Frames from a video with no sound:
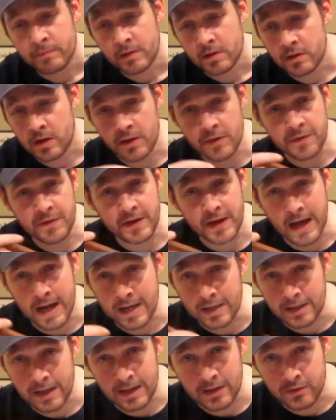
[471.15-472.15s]
Another thing
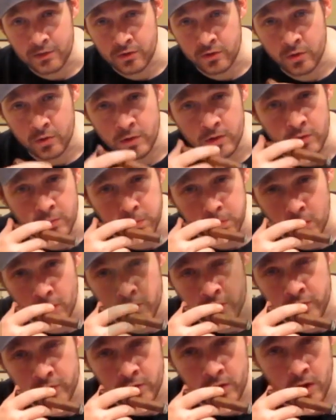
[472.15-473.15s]
I like to do is blow
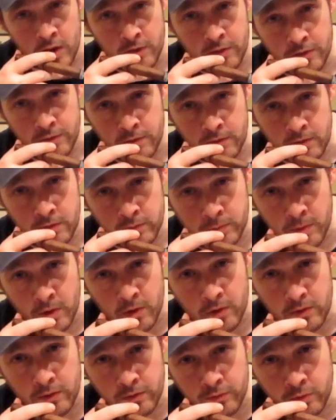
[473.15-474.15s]
the
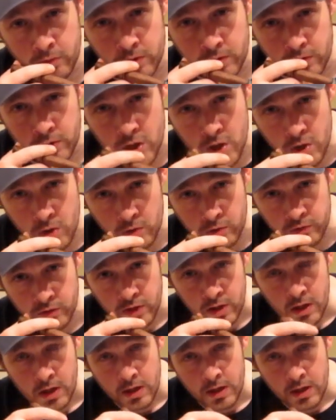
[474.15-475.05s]
smoke through your nose.